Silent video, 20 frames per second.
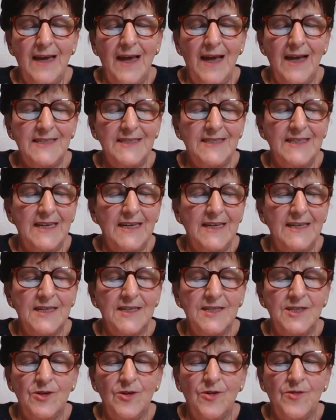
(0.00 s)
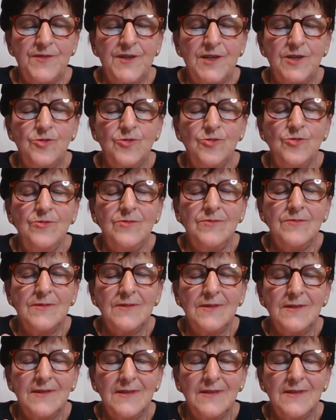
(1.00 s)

It has the energy of the two,